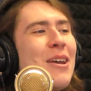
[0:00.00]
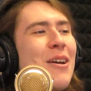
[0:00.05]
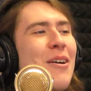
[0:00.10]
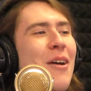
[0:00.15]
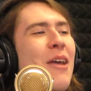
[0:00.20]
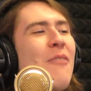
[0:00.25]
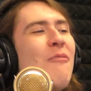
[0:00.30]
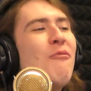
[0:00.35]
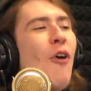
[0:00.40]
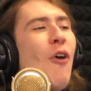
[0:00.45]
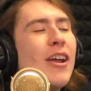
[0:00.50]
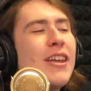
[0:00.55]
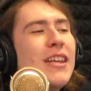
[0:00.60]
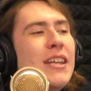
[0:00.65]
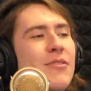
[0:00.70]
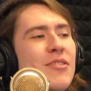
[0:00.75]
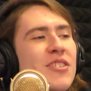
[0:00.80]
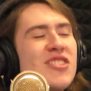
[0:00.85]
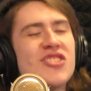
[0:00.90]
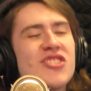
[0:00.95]
It fucking
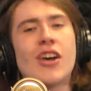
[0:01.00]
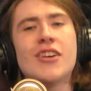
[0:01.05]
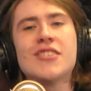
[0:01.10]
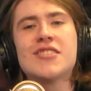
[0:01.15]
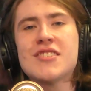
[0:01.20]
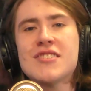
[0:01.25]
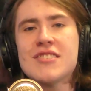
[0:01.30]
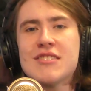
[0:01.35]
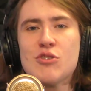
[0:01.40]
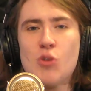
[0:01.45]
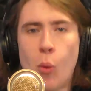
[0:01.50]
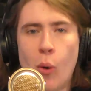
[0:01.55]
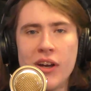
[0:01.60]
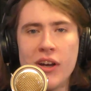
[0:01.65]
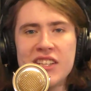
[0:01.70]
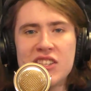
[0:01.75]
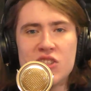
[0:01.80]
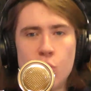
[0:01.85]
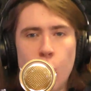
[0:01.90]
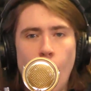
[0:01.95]
even sucks, because
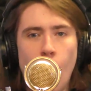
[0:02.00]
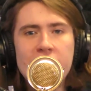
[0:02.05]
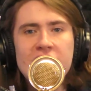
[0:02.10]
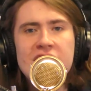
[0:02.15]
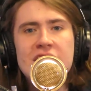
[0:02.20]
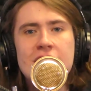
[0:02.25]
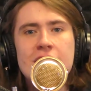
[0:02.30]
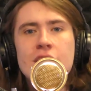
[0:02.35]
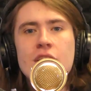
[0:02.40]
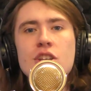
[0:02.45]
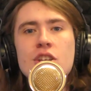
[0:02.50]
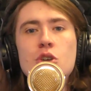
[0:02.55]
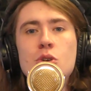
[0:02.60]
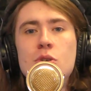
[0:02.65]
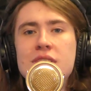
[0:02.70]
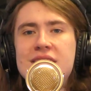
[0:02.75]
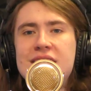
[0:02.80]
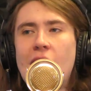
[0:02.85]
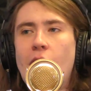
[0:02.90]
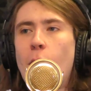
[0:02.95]
2020, you
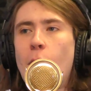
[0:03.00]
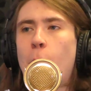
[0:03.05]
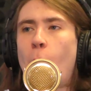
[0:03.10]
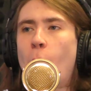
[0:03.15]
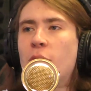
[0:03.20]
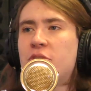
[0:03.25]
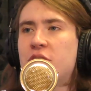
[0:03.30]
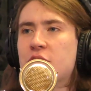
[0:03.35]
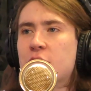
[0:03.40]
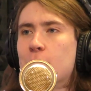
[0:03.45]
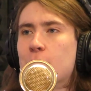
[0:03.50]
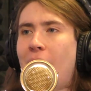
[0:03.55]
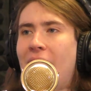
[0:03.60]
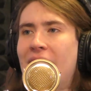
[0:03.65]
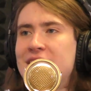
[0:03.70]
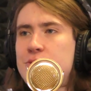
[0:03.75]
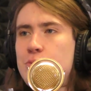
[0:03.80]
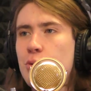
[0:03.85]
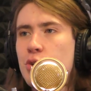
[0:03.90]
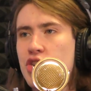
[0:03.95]
could tell both their
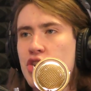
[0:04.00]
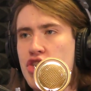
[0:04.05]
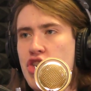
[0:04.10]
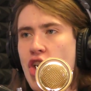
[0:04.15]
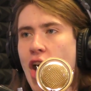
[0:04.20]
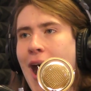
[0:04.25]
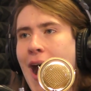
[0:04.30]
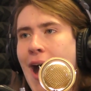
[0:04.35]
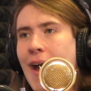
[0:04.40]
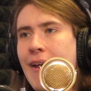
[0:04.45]
minds were shot.